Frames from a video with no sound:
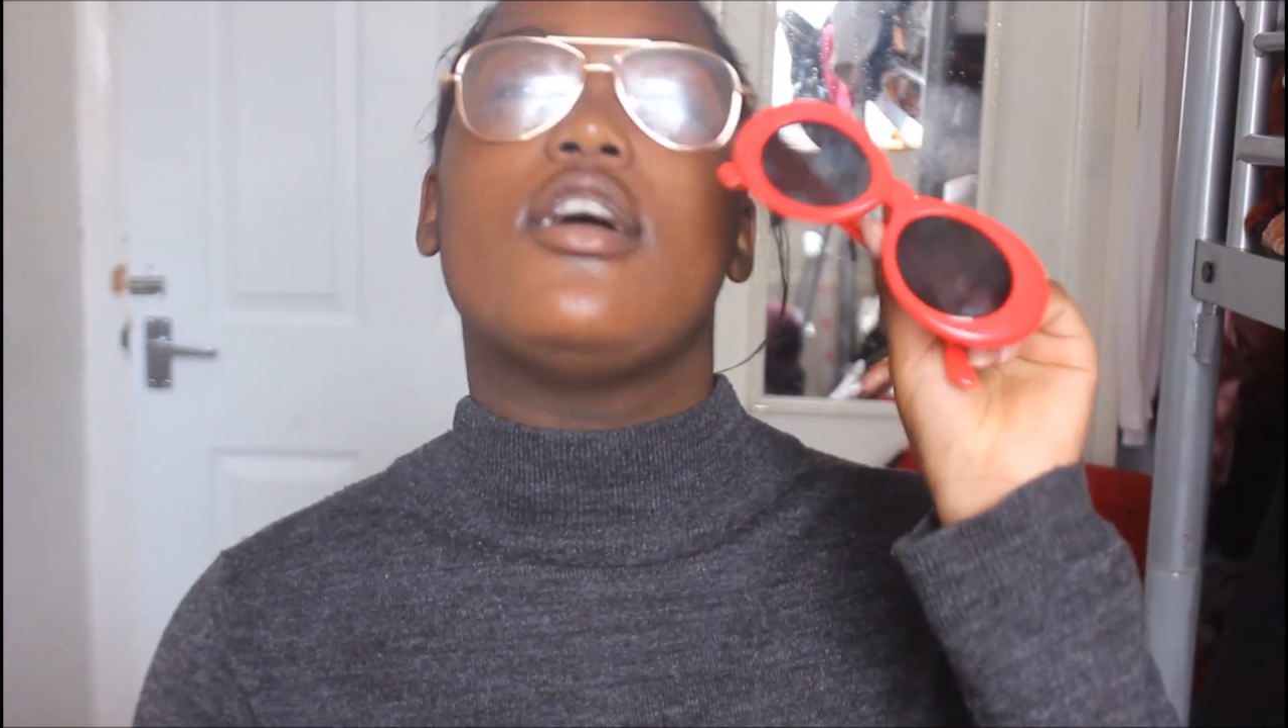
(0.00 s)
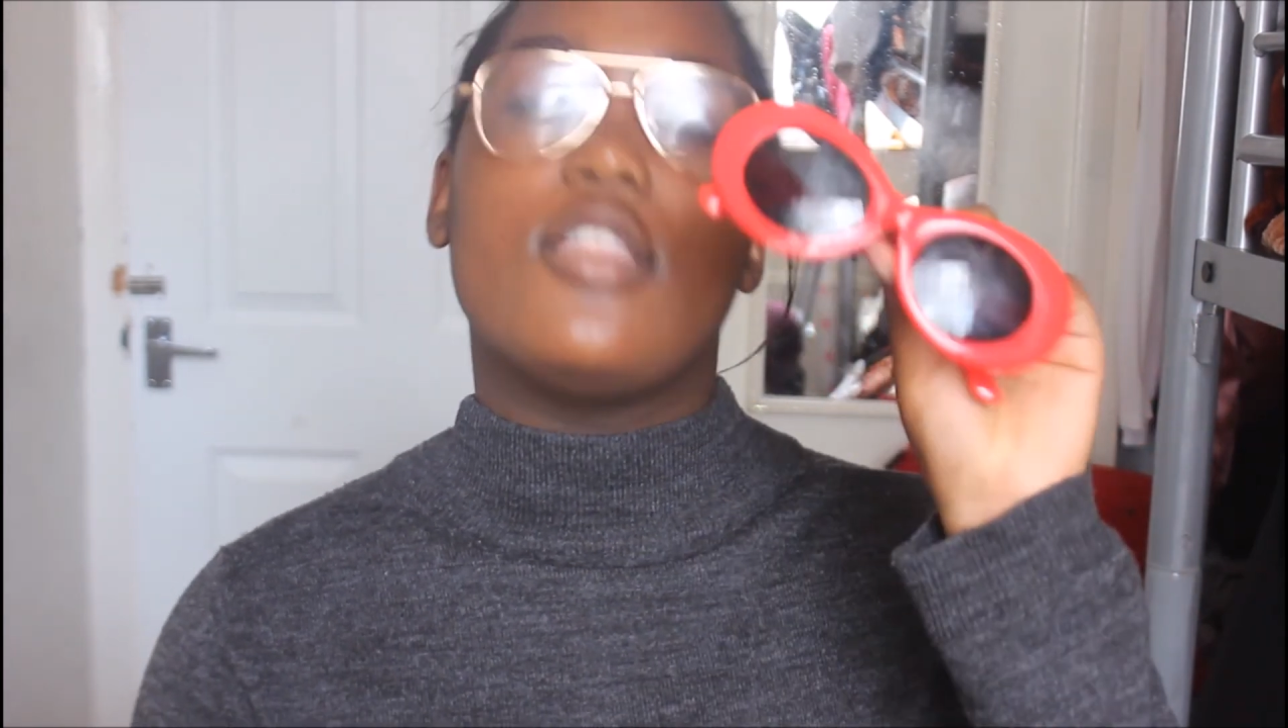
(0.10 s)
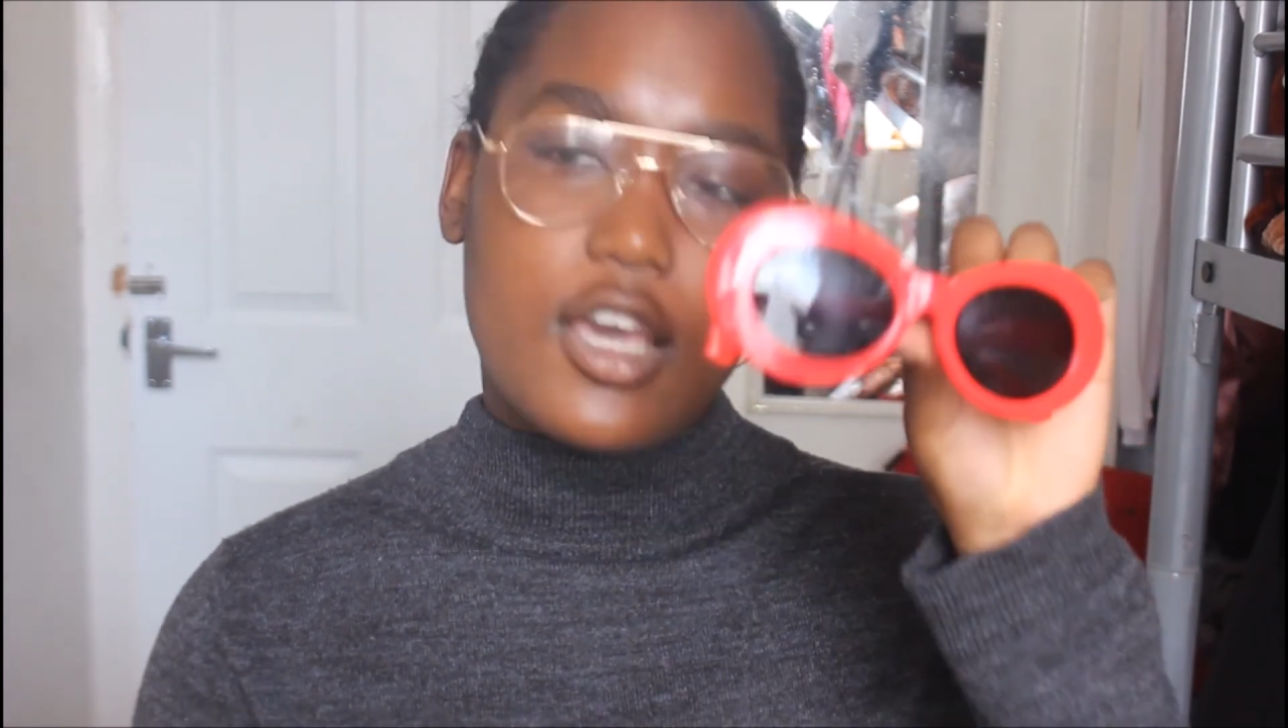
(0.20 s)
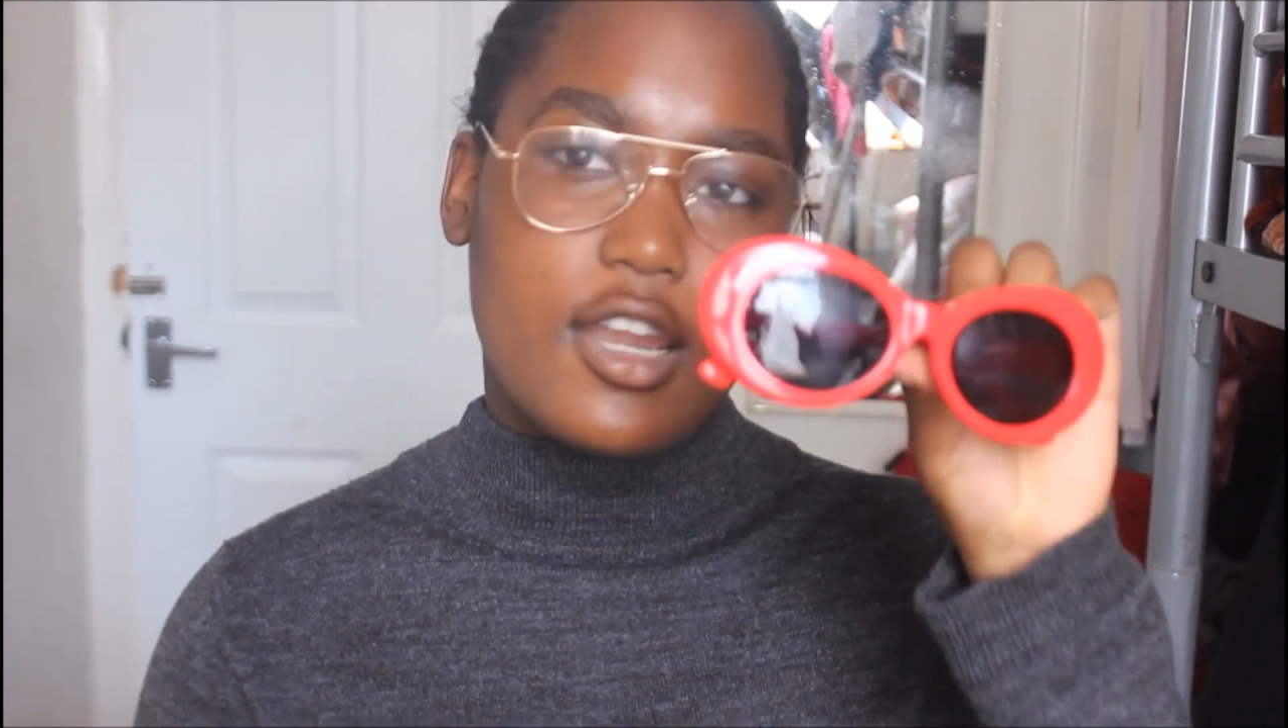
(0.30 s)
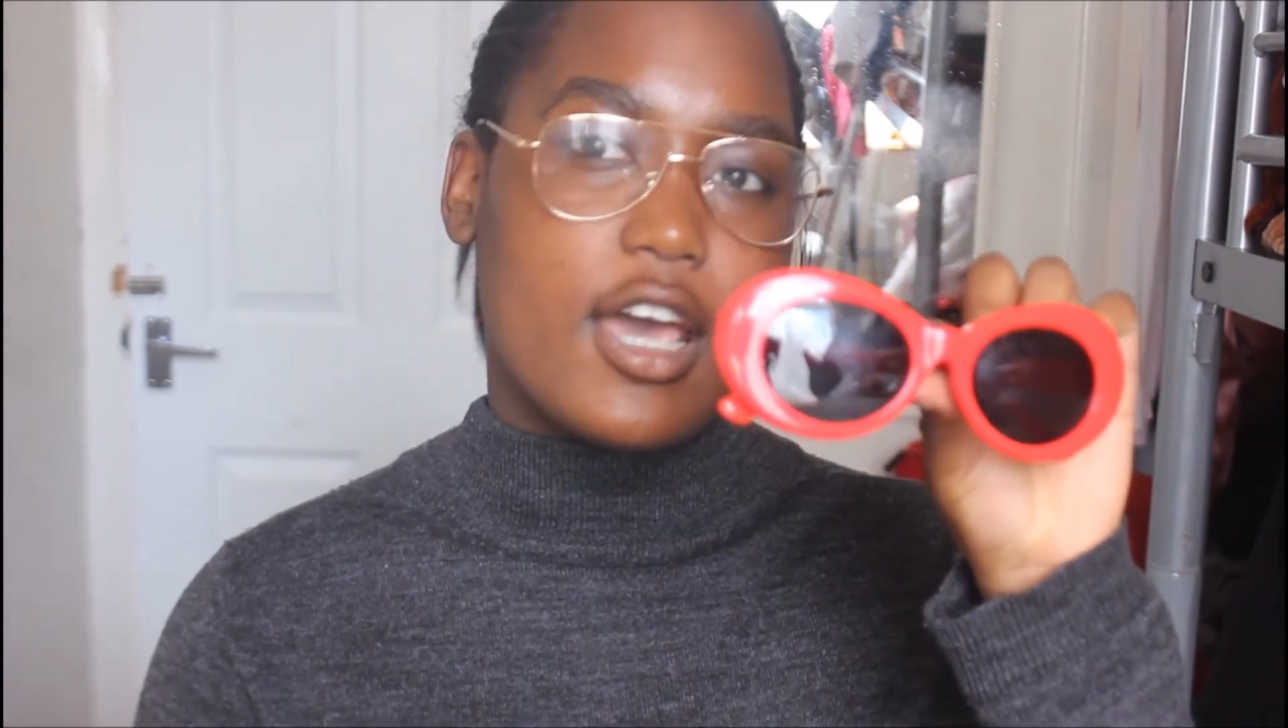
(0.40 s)

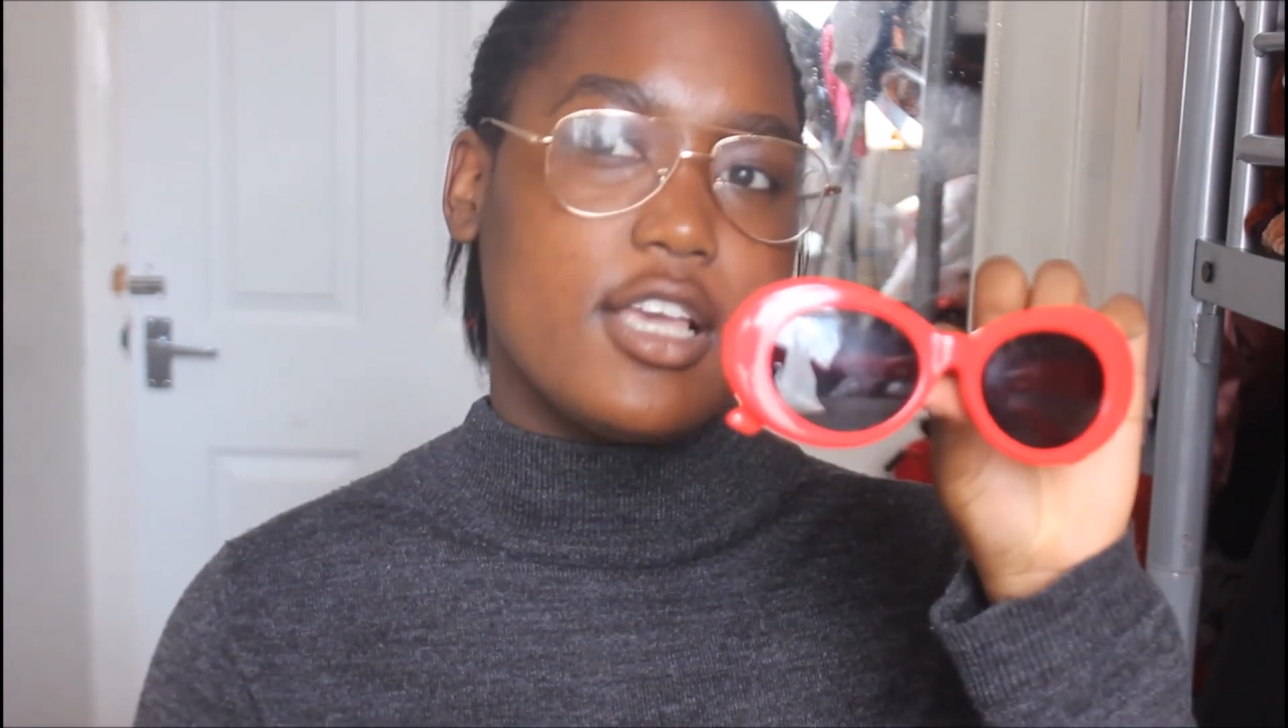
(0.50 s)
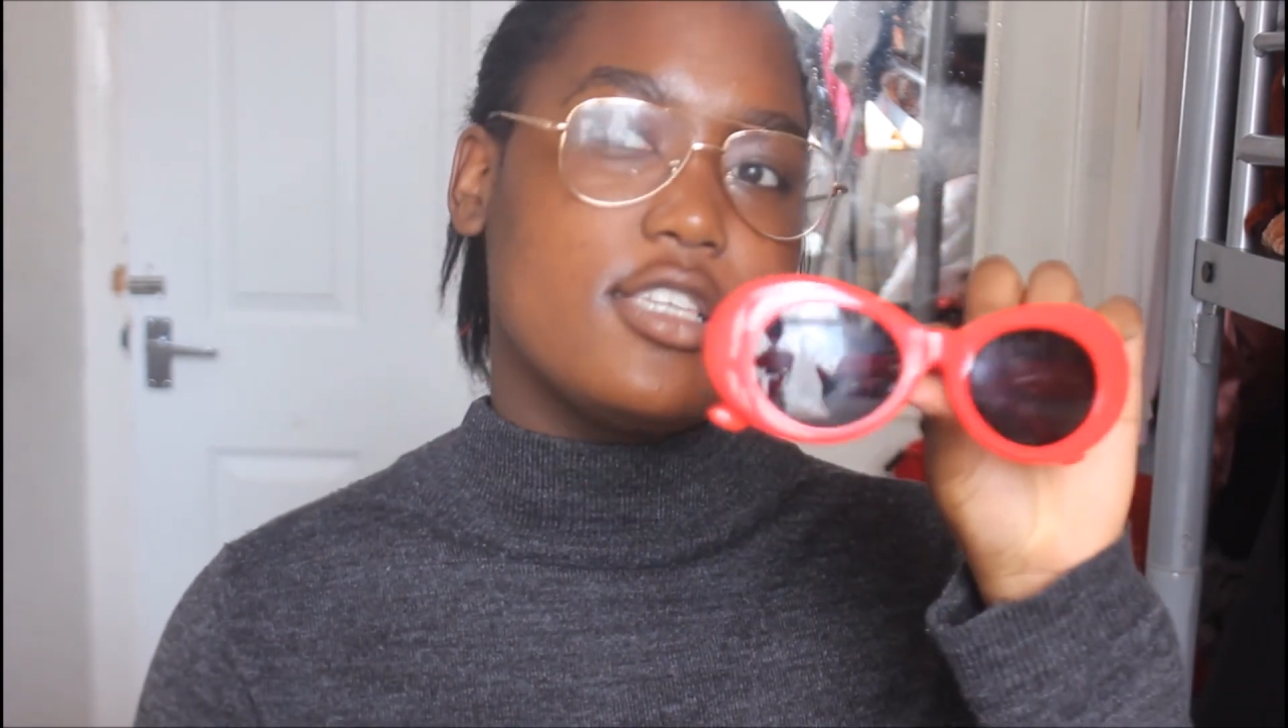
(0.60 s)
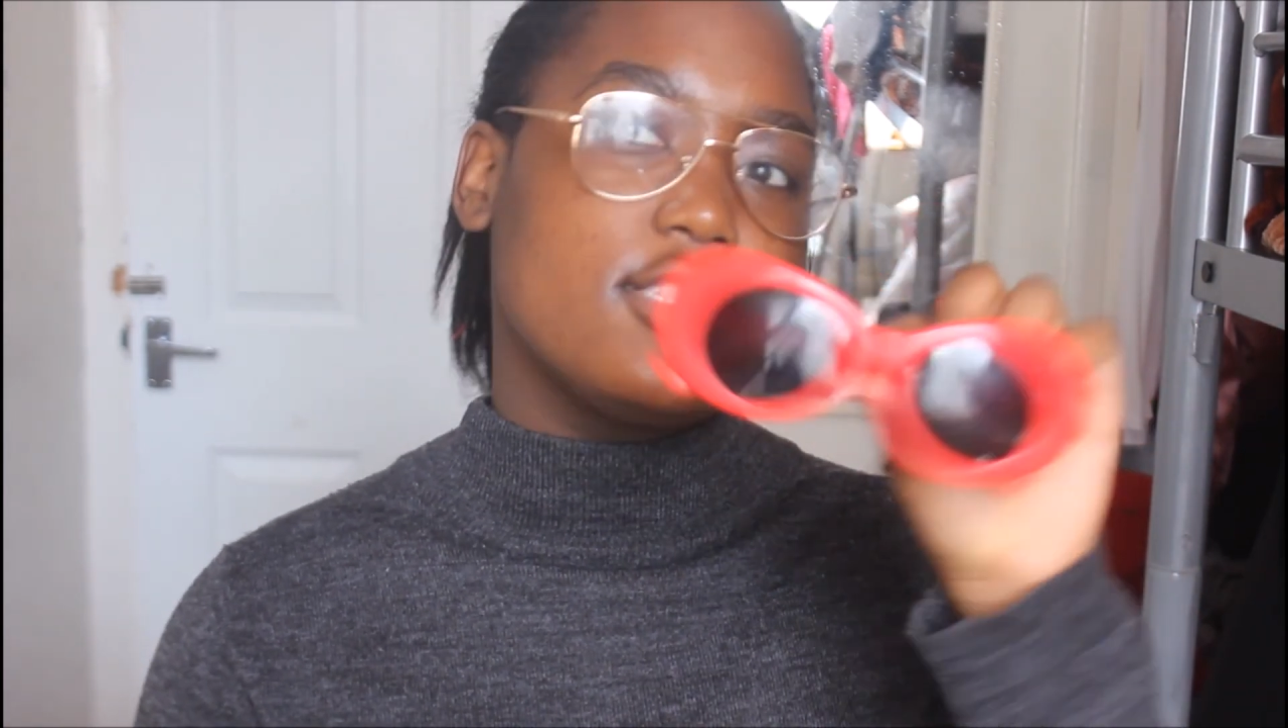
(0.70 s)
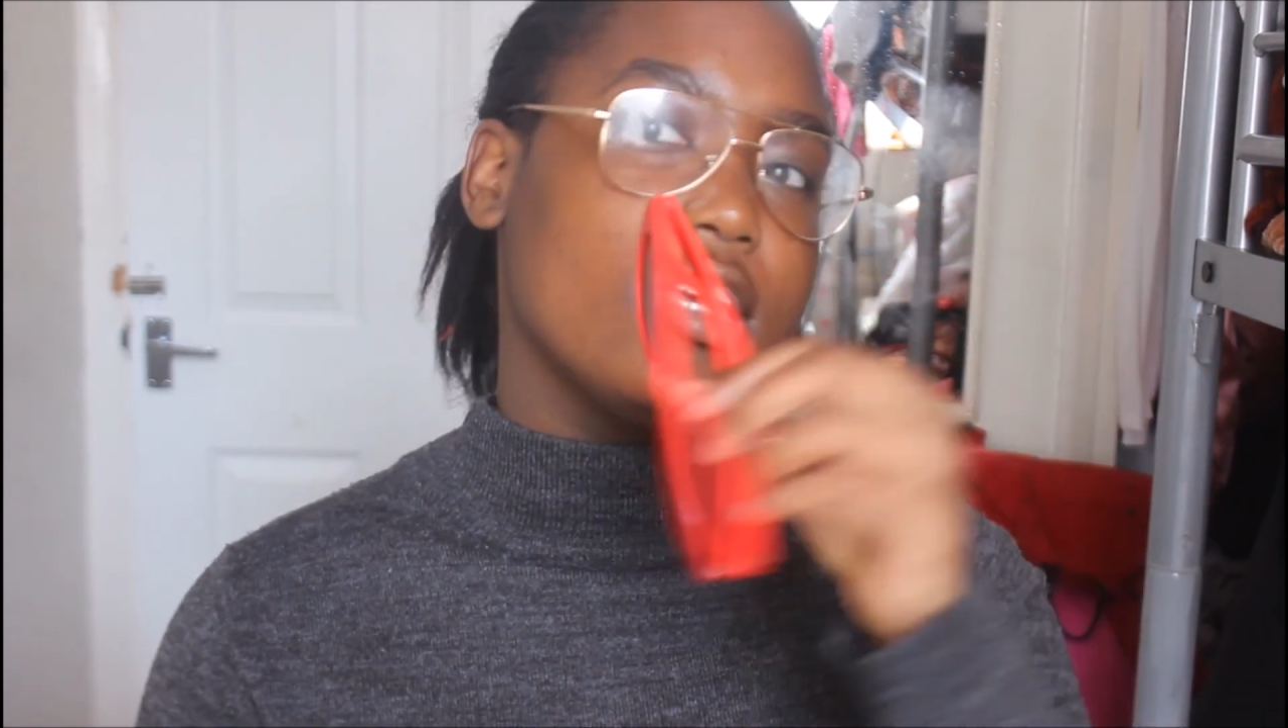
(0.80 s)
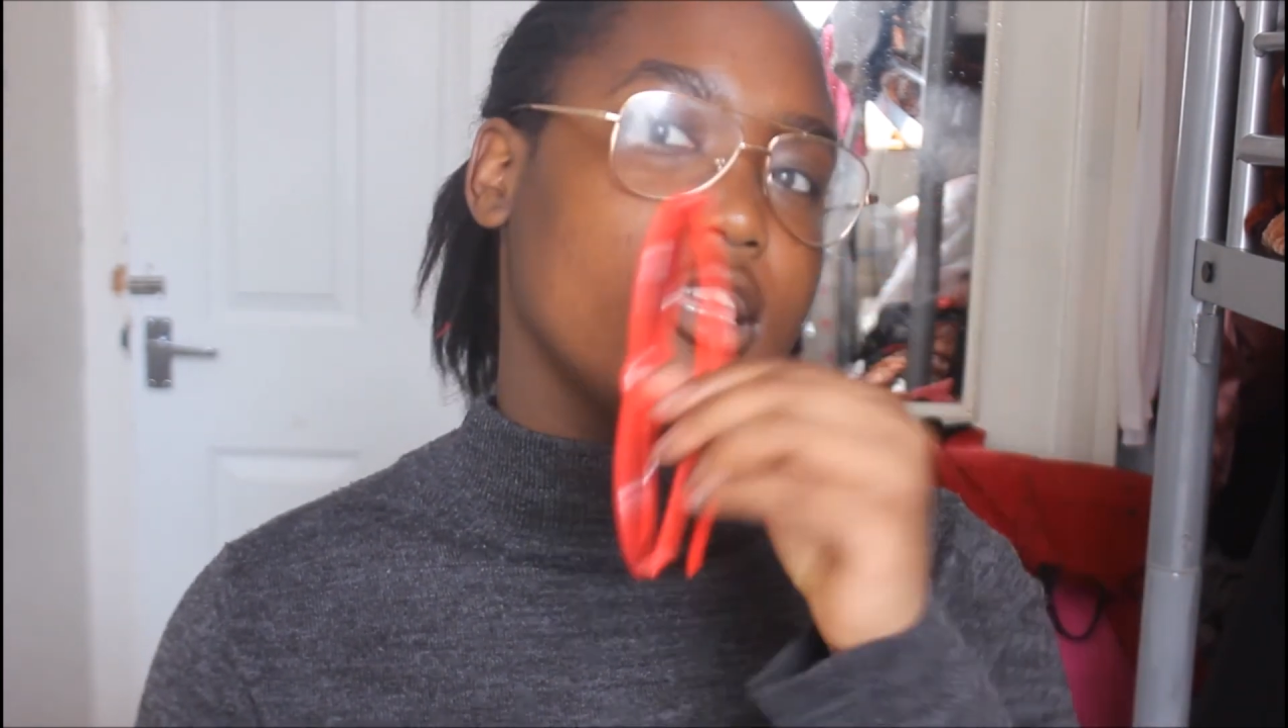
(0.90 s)
they're nice,